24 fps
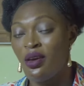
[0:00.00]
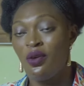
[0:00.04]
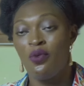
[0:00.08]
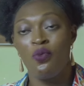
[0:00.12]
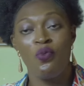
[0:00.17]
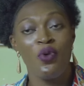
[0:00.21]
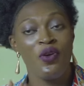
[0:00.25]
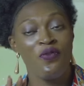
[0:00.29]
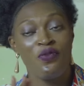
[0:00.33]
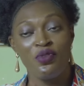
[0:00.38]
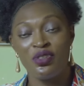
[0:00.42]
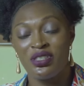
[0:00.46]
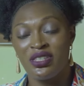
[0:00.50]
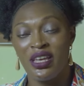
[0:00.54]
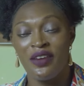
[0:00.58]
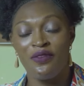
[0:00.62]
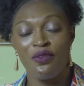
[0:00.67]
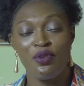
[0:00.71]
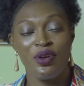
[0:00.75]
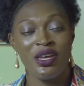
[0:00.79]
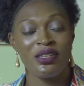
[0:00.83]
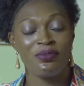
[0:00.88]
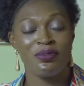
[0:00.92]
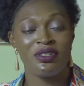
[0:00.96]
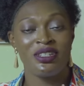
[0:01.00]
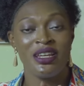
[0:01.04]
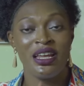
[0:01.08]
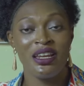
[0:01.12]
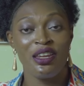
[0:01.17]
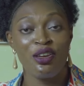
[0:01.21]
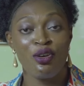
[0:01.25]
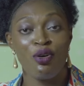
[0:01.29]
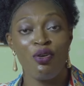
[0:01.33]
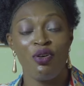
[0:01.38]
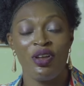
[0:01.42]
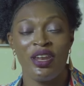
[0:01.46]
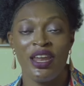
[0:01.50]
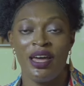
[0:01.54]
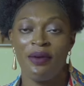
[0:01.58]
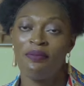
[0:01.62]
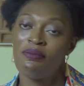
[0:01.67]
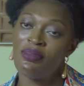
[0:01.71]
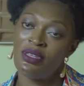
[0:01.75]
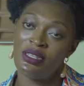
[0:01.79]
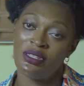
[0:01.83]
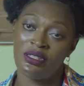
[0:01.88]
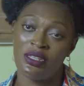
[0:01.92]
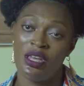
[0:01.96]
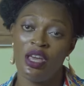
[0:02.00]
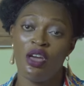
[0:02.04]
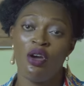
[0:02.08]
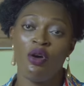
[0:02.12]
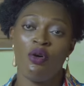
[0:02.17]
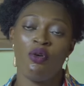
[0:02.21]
Weevils everywhere, especially corn and beans.